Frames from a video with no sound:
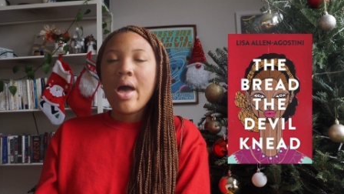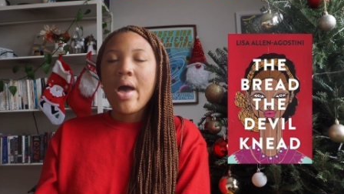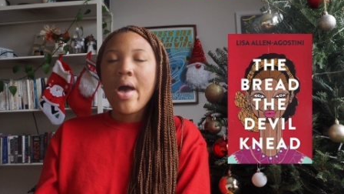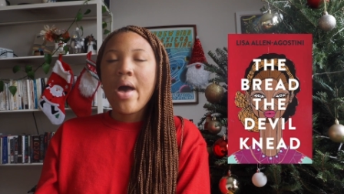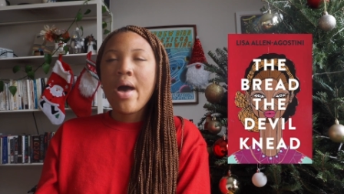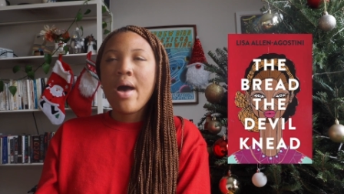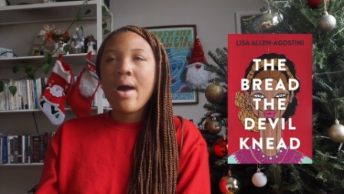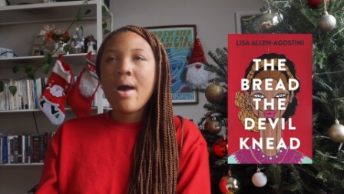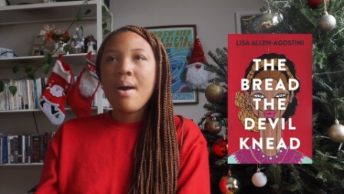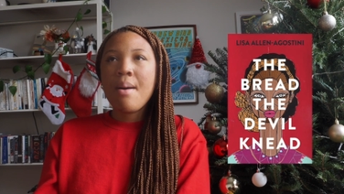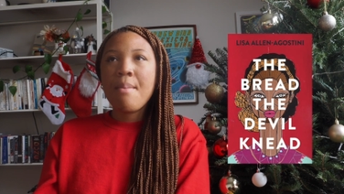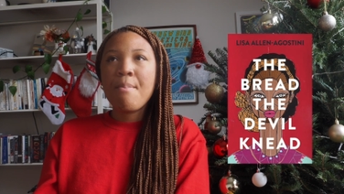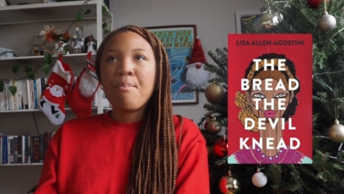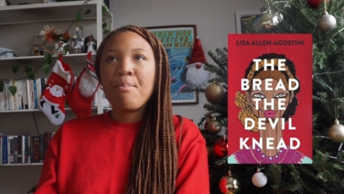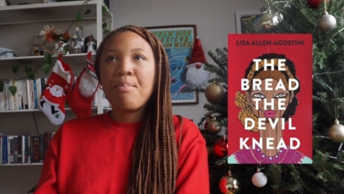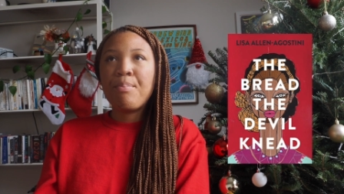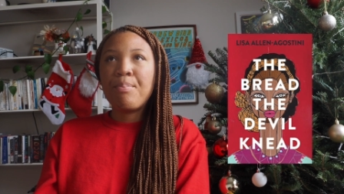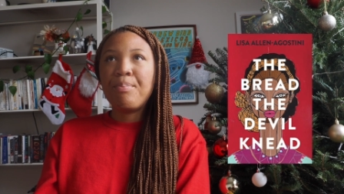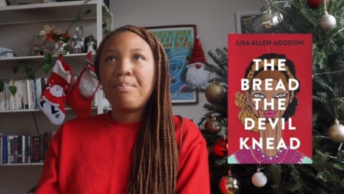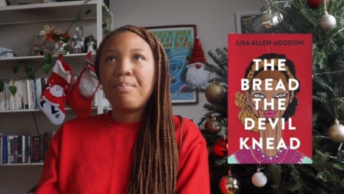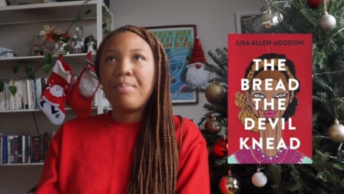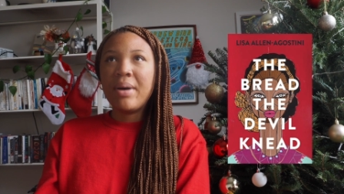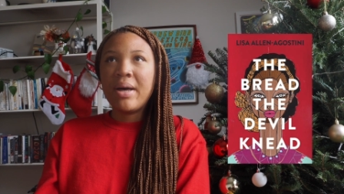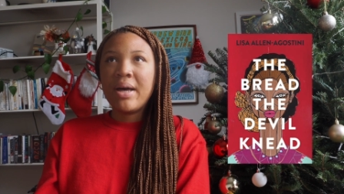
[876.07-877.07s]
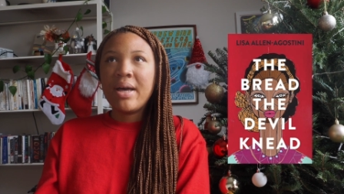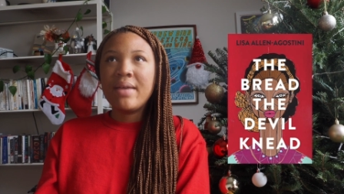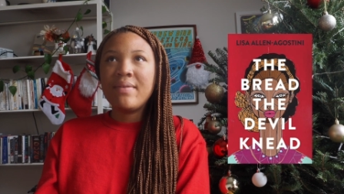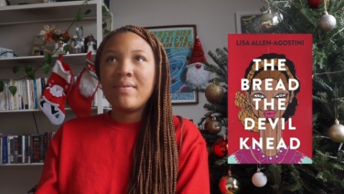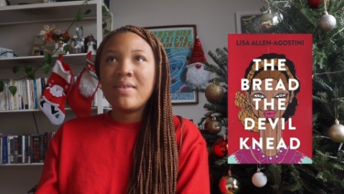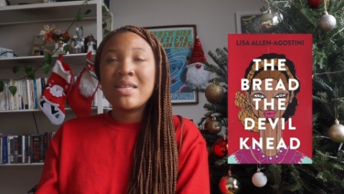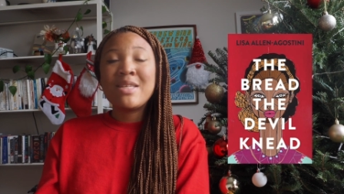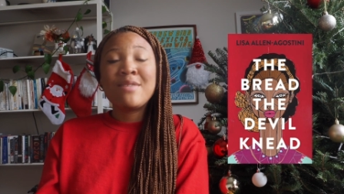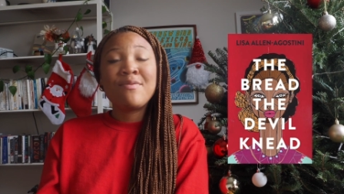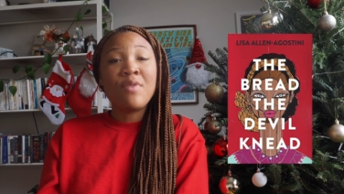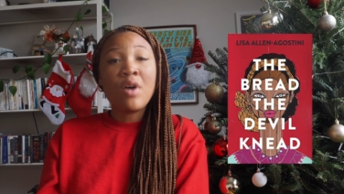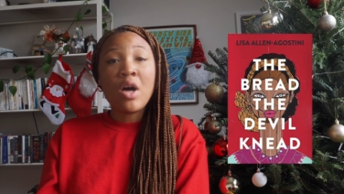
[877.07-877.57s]
But
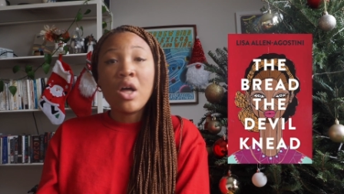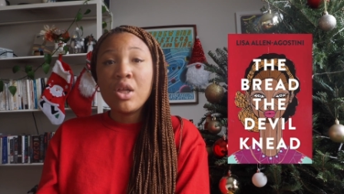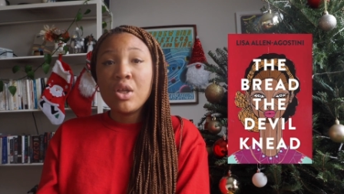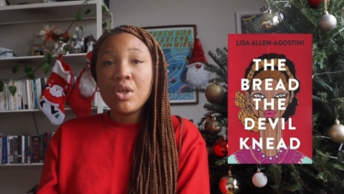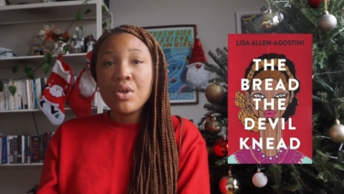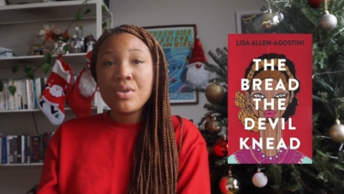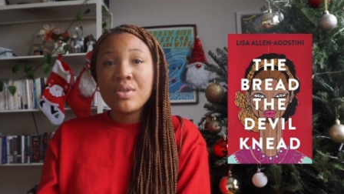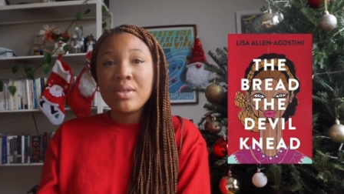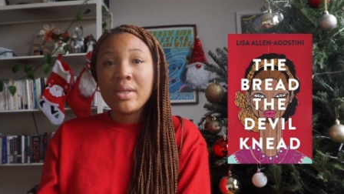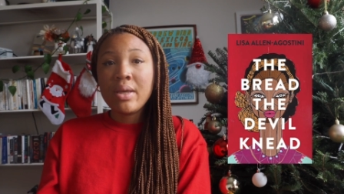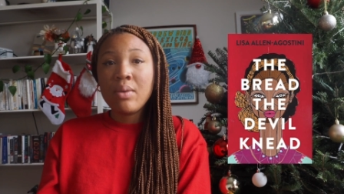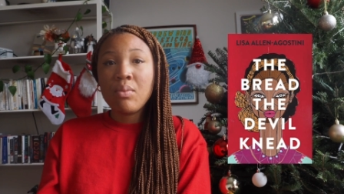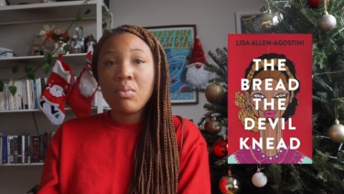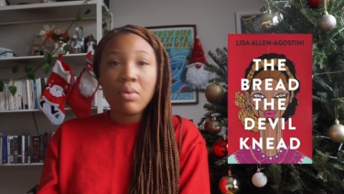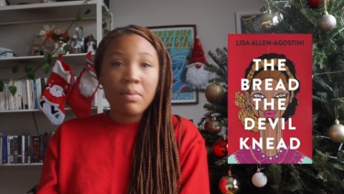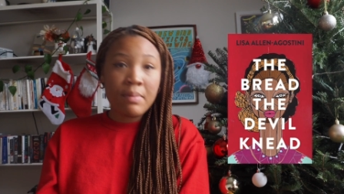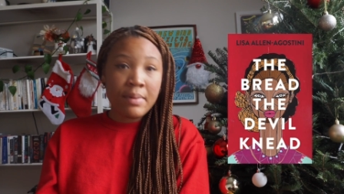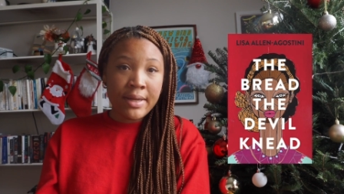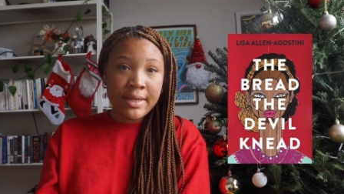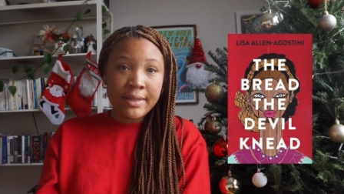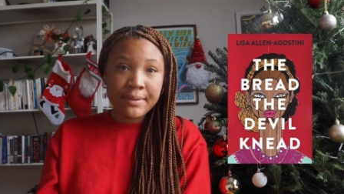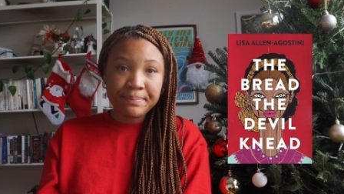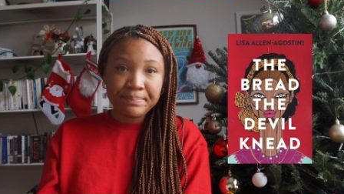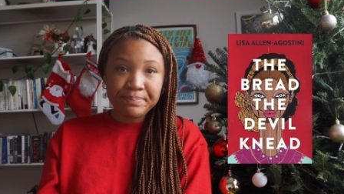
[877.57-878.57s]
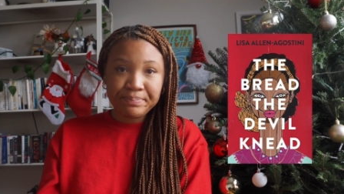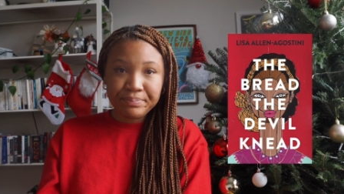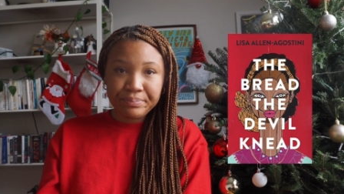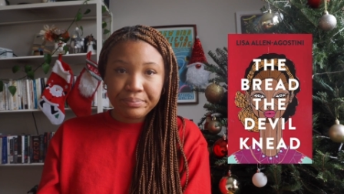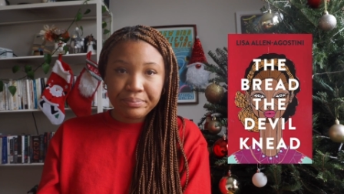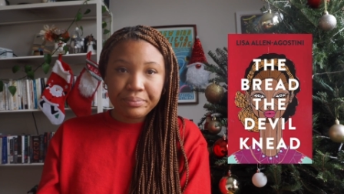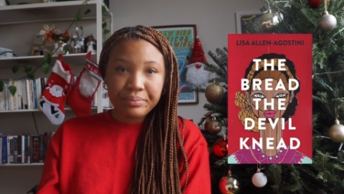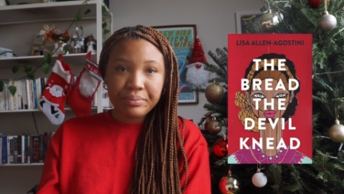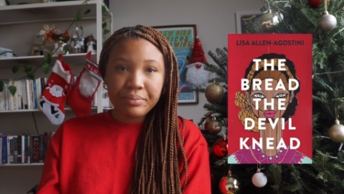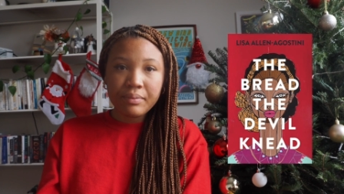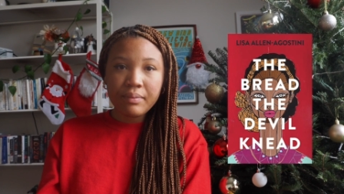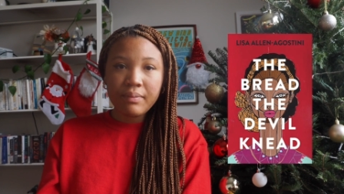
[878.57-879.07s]
this follows a woman
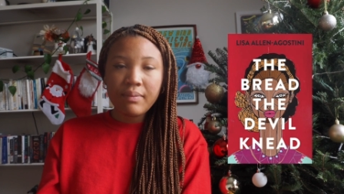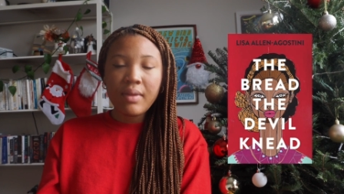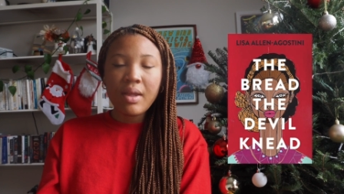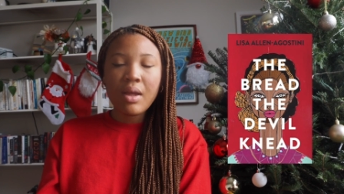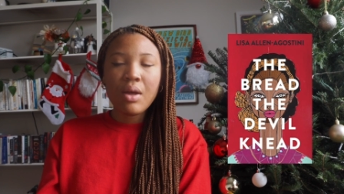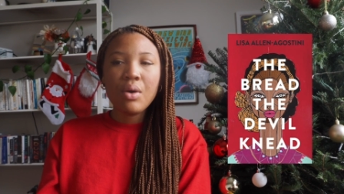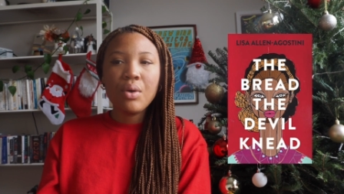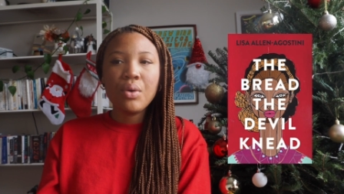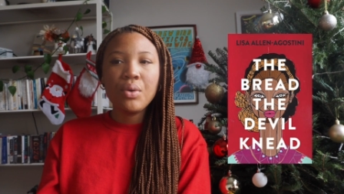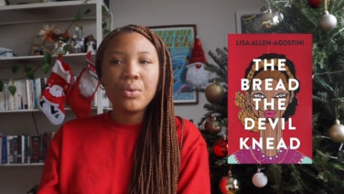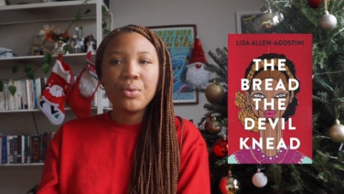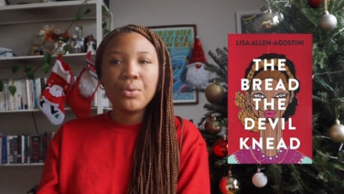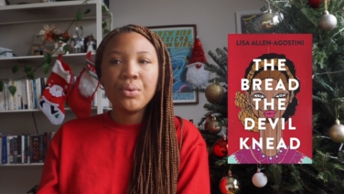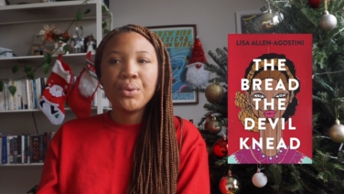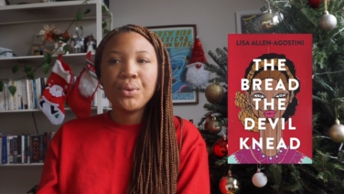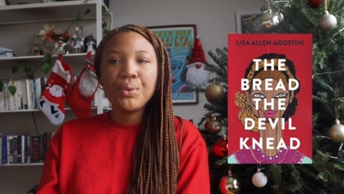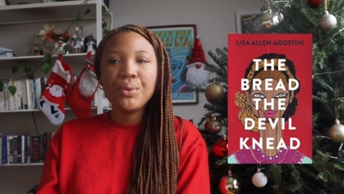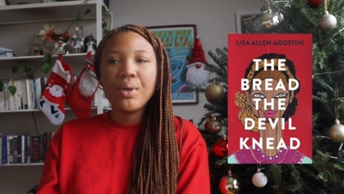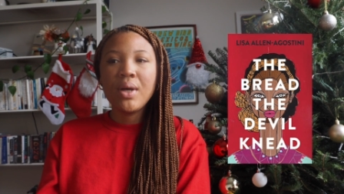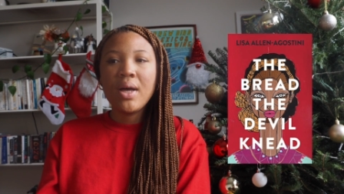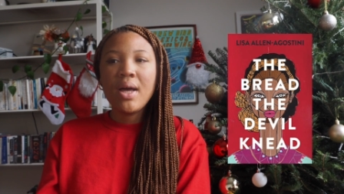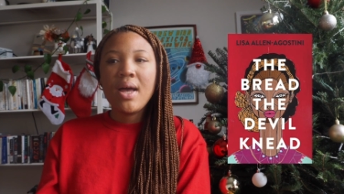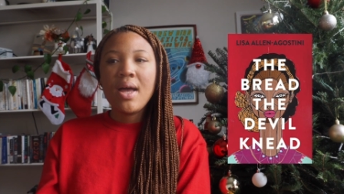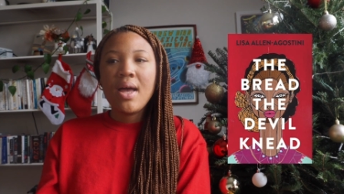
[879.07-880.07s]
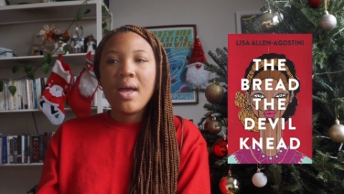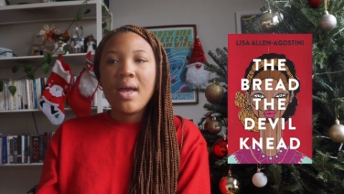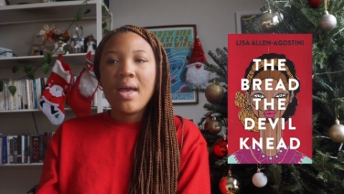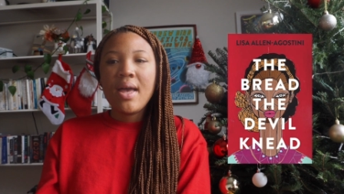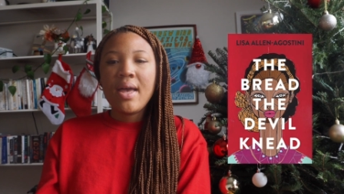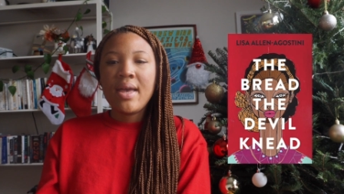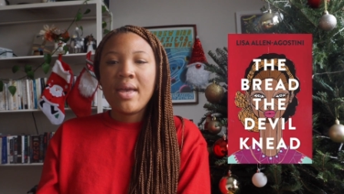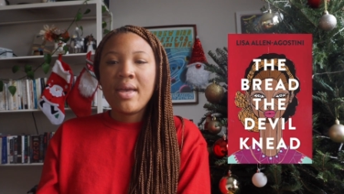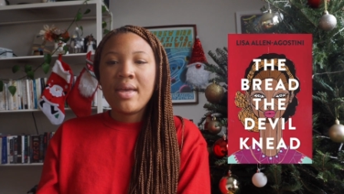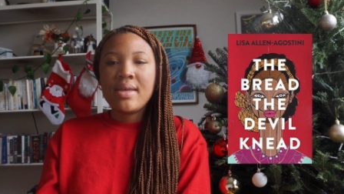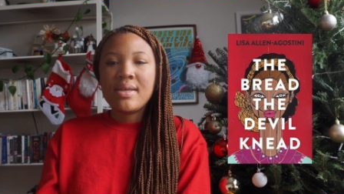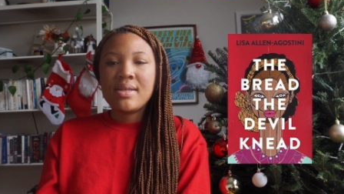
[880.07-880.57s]
who
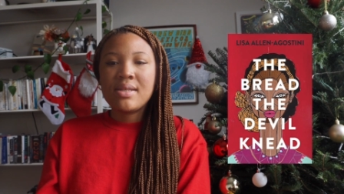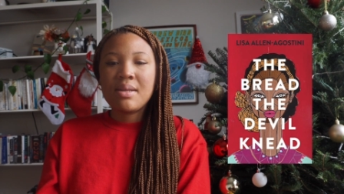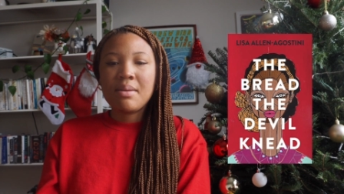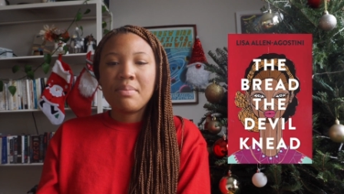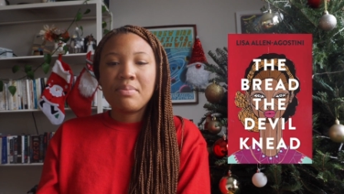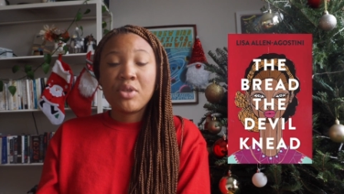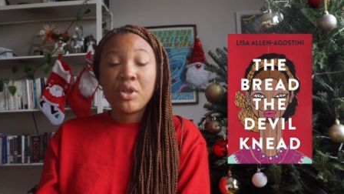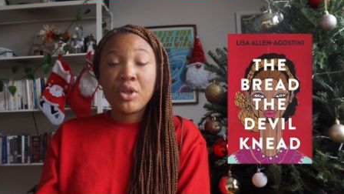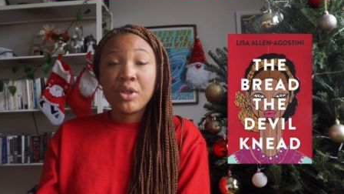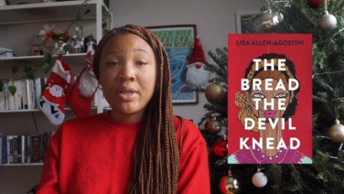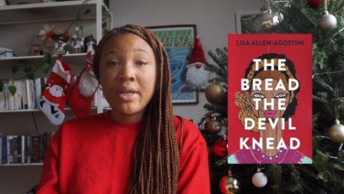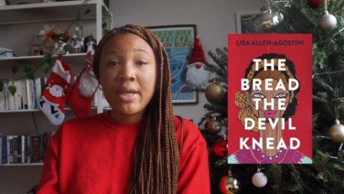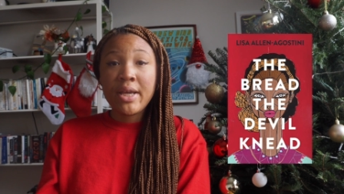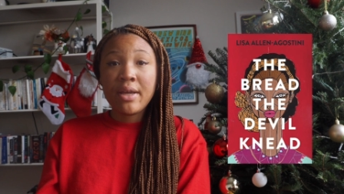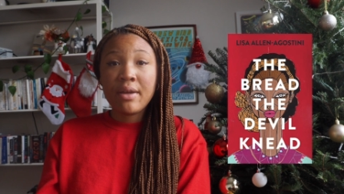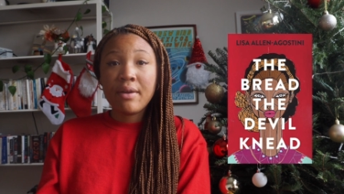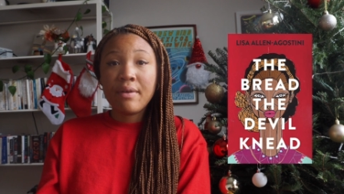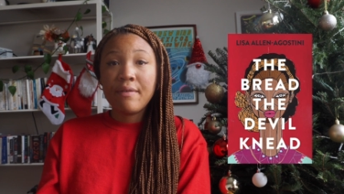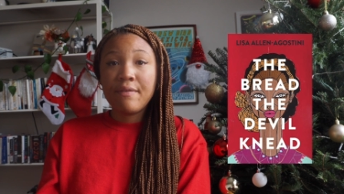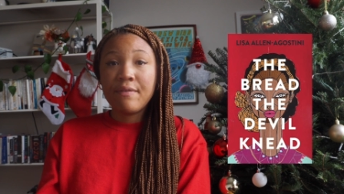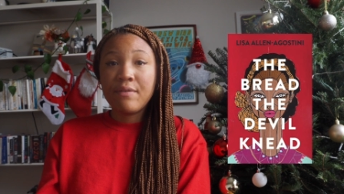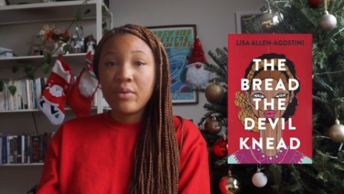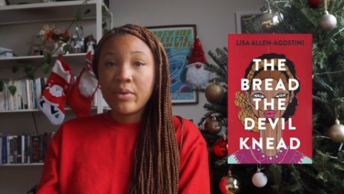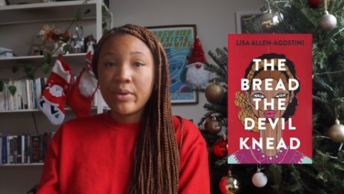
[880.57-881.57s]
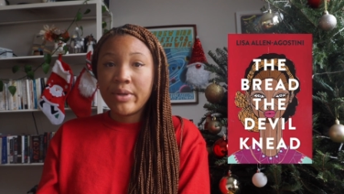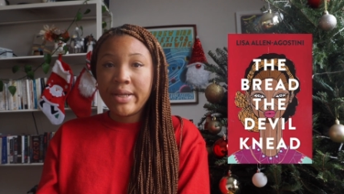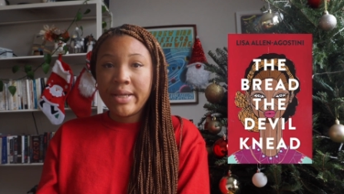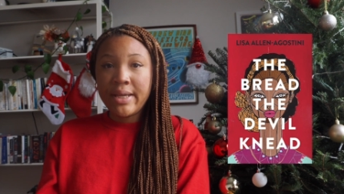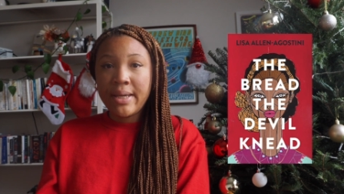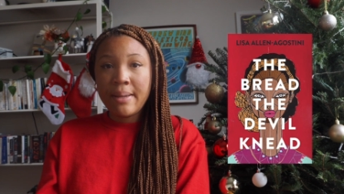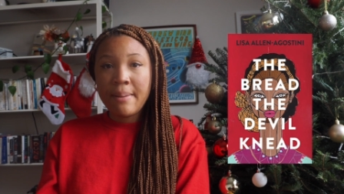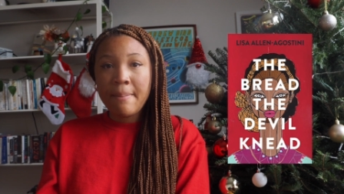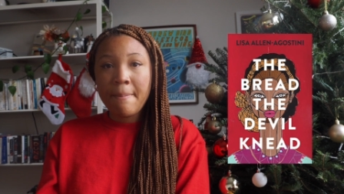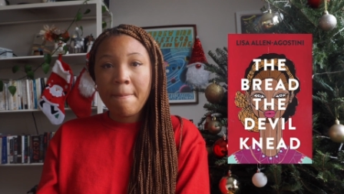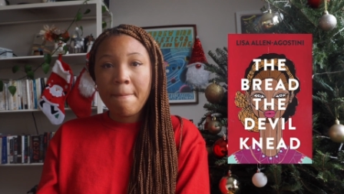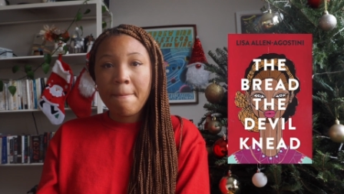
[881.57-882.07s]
is turning
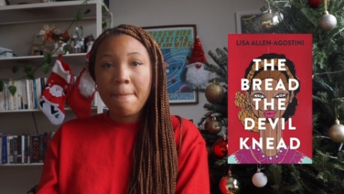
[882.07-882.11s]
40